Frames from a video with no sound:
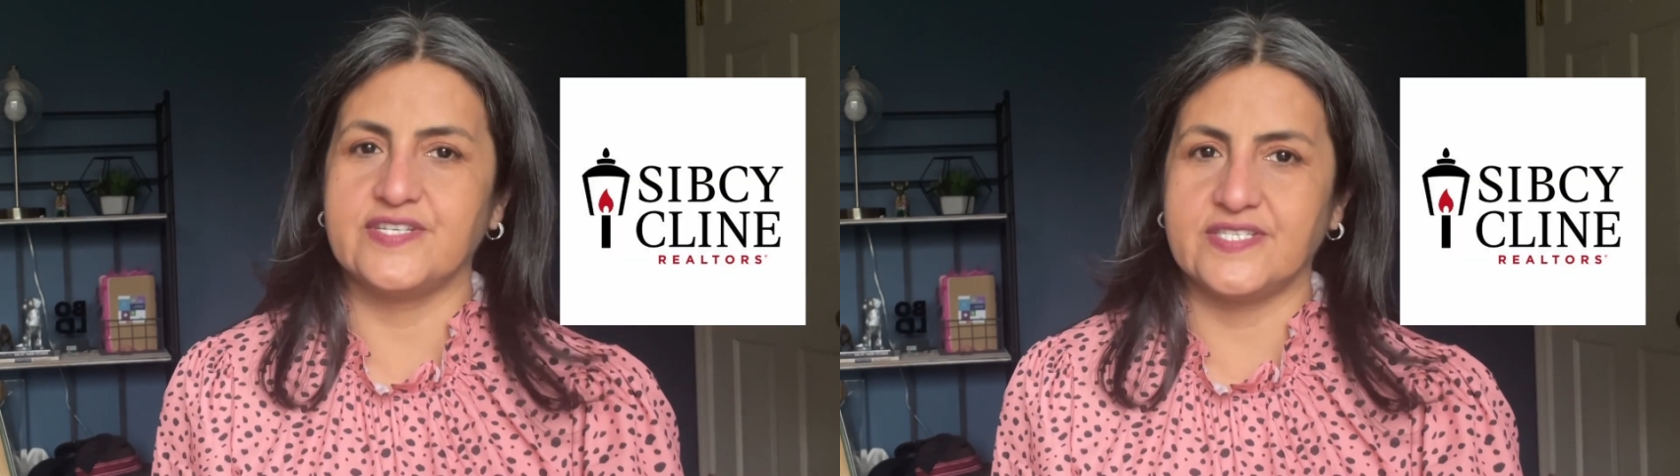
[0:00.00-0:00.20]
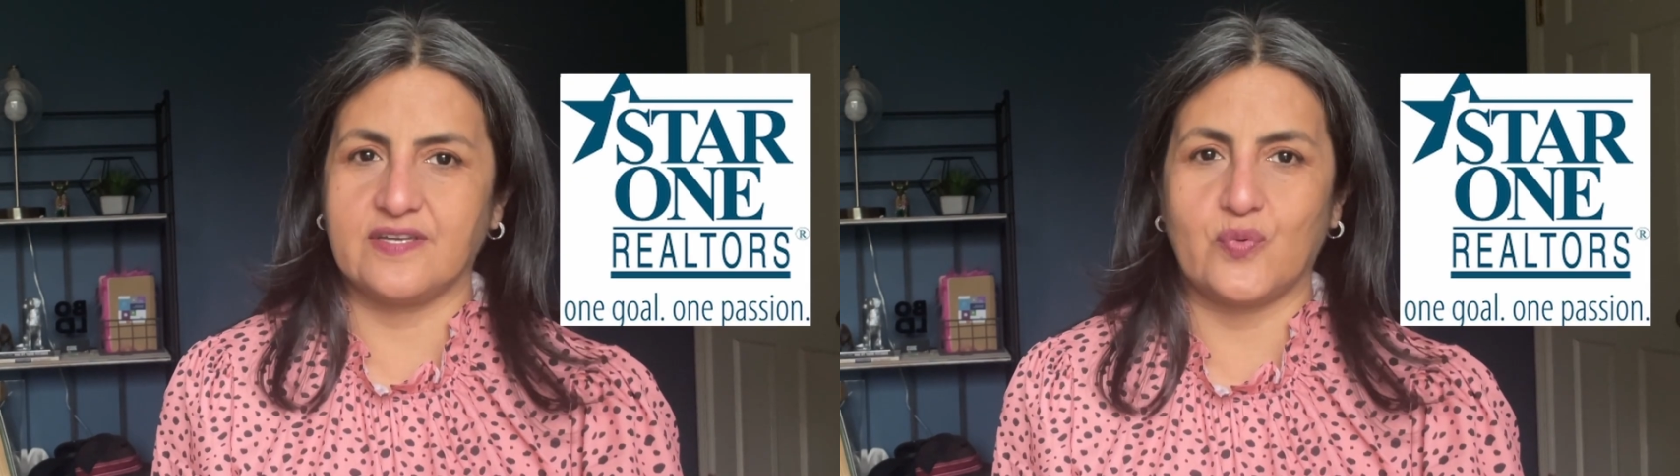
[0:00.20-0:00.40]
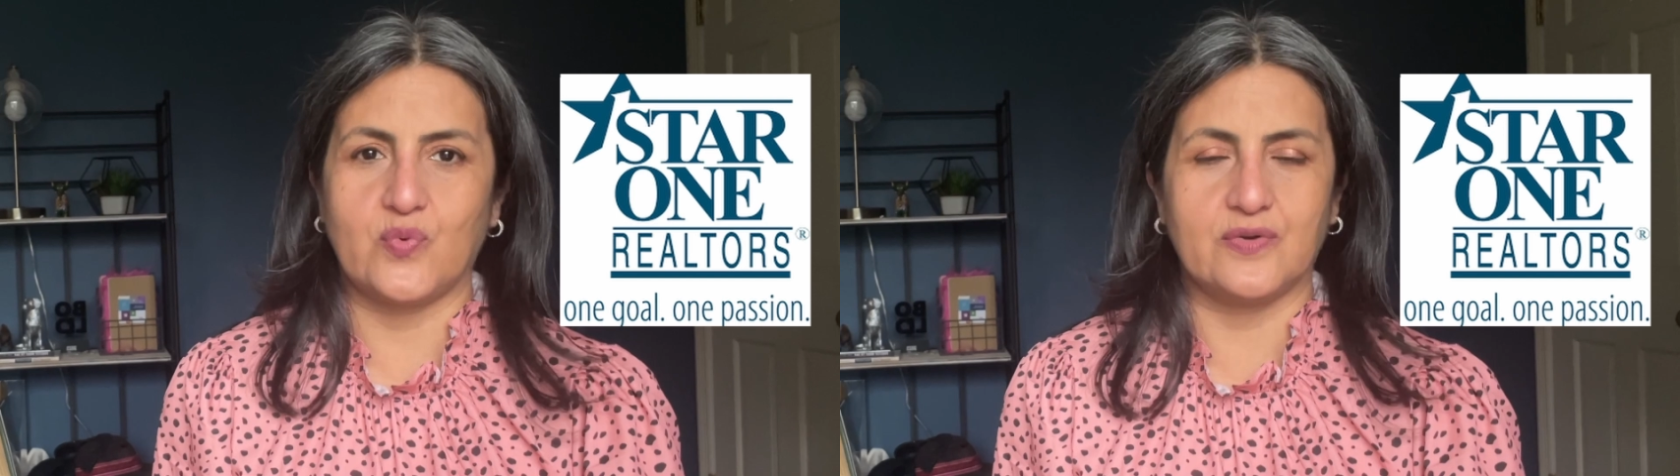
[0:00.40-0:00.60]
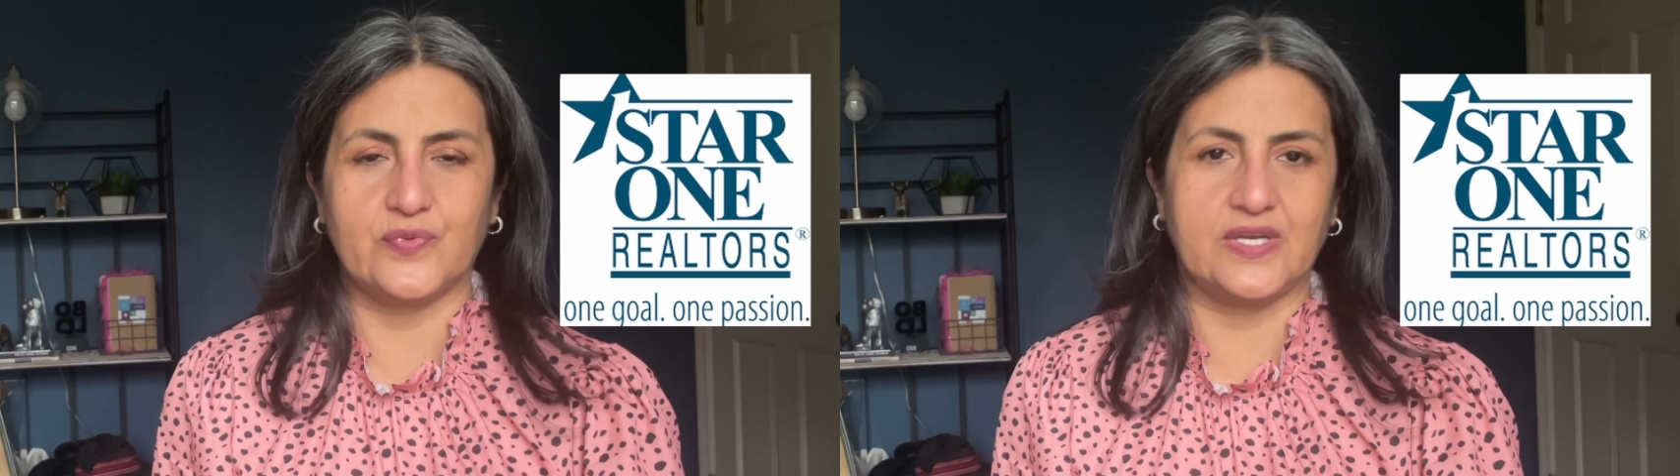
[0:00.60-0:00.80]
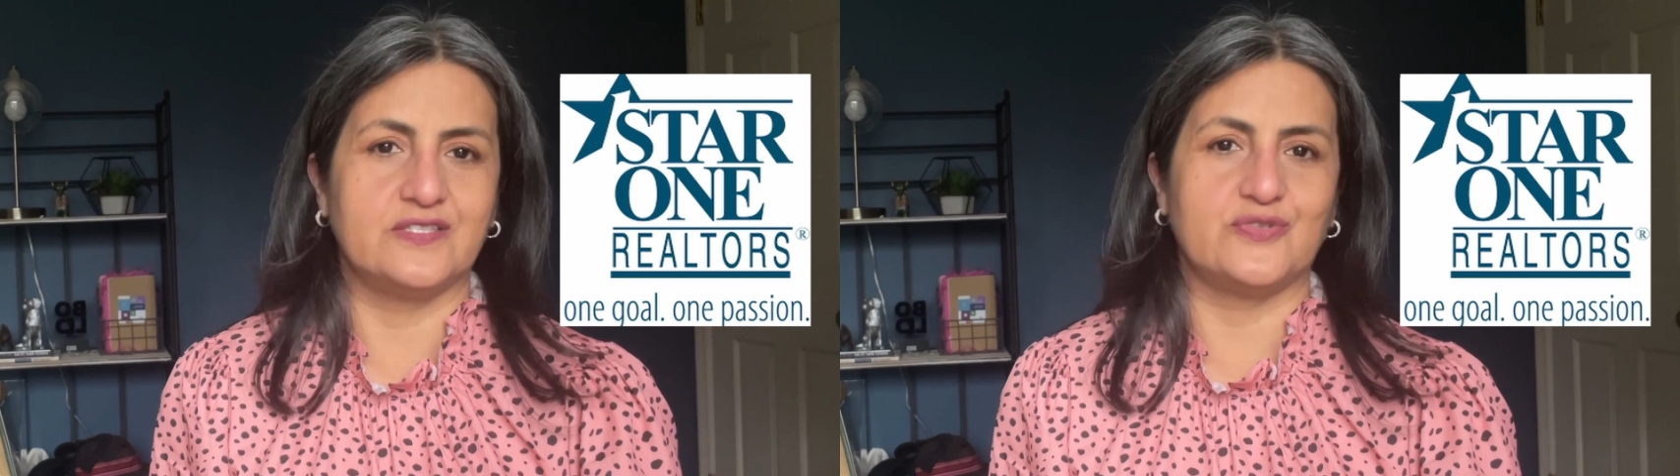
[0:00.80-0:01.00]
Star One
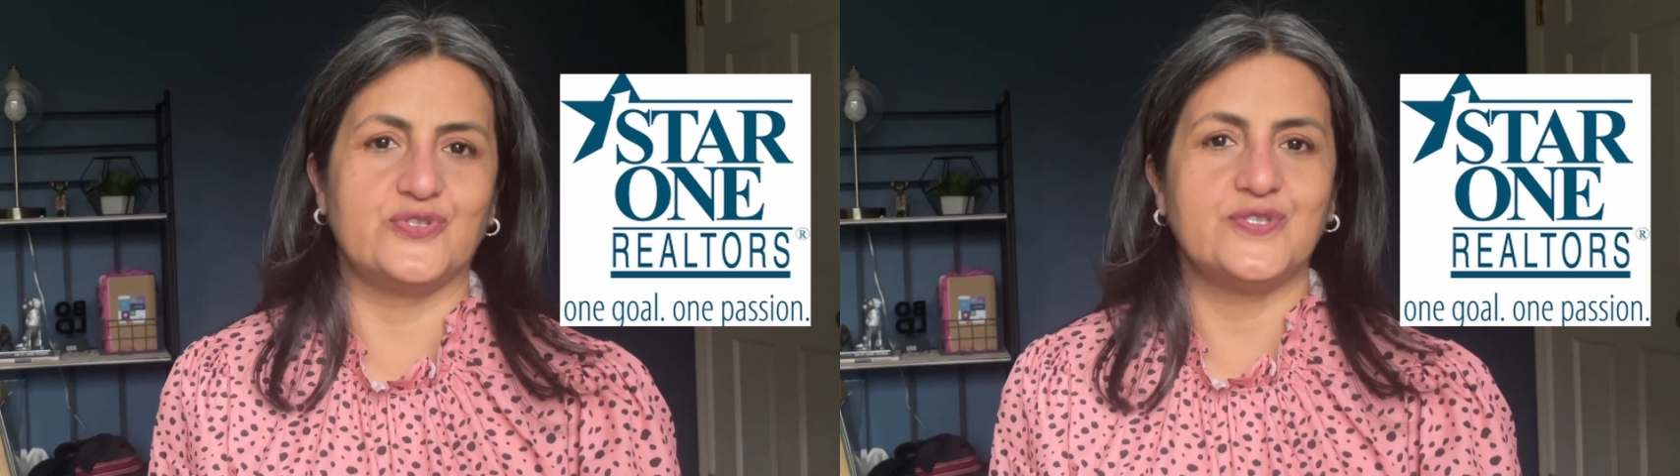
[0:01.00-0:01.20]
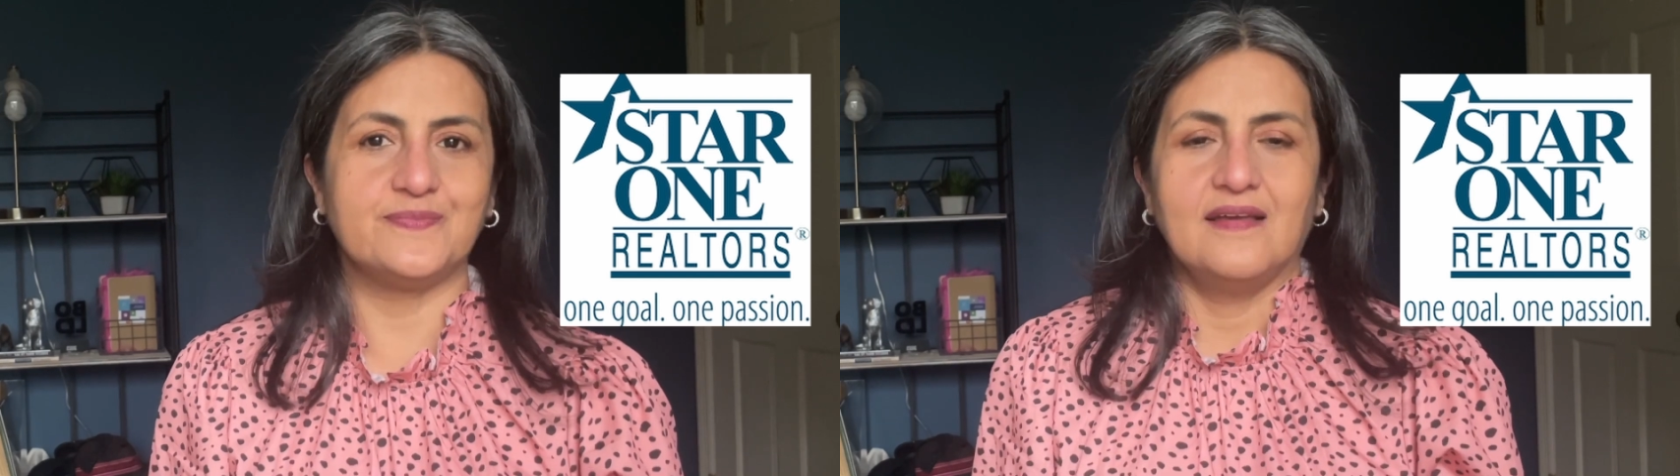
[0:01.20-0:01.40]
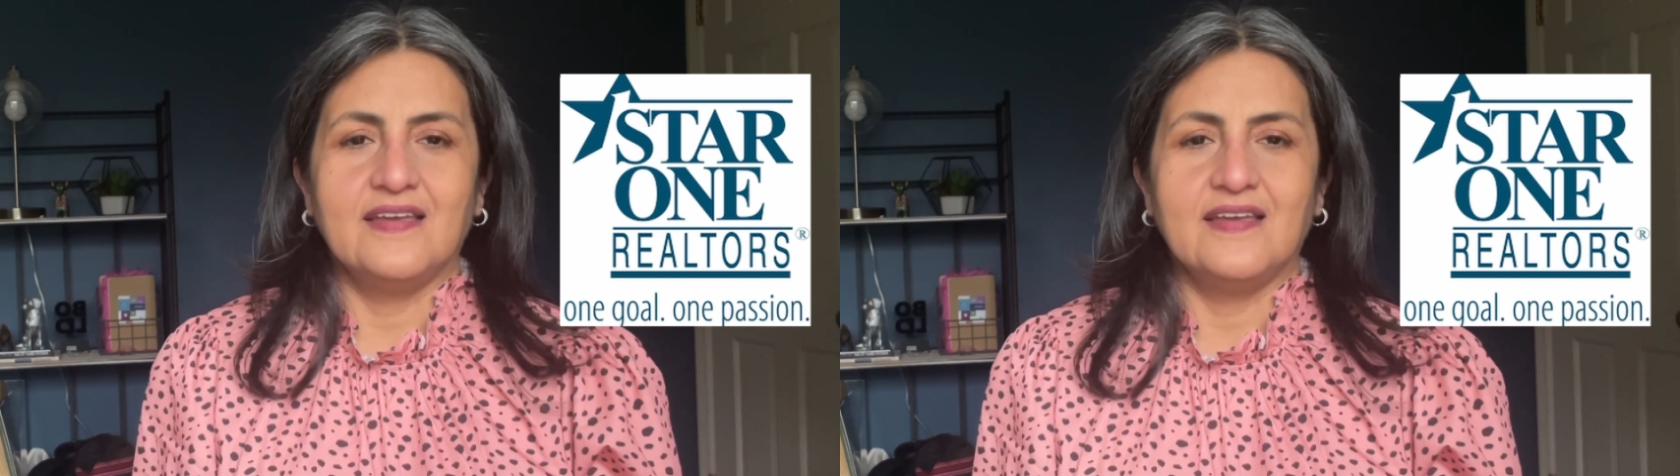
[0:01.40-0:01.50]
Realtors.